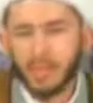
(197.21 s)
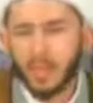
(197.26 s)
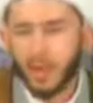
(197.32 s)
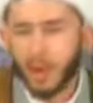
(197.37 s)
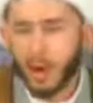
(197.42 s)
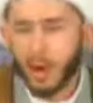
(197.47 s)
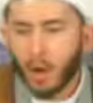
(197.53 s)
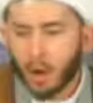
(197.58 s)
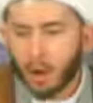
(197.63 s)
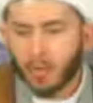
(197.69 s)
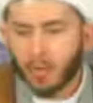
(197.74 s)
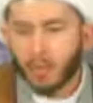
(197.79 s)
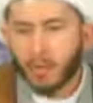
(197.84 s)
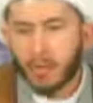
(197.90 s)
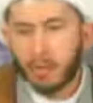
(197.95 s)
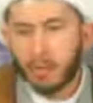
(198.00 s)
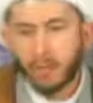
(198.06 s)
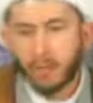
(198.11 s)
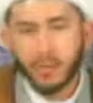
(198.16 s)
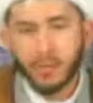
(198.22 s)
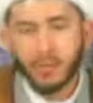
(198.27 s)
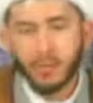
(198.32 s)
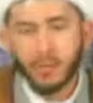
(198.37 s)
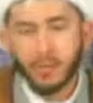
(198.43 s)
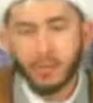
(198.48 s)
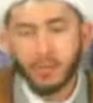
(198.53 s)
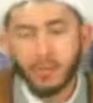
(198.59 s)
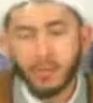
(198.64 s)
All of these
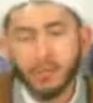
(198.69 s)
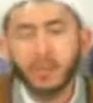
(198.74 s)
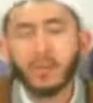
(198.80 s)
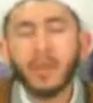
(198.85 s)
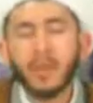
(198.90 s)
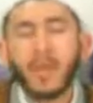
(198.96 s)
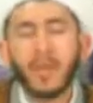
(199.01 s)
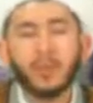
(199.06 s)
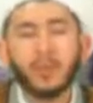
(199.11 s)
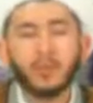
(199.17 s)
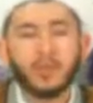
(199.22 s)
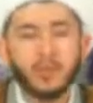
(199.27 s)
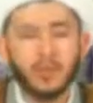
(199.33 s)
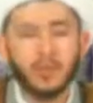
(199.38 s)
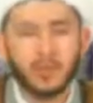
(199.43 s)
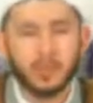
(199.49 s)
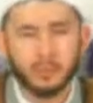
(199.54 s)
occasions,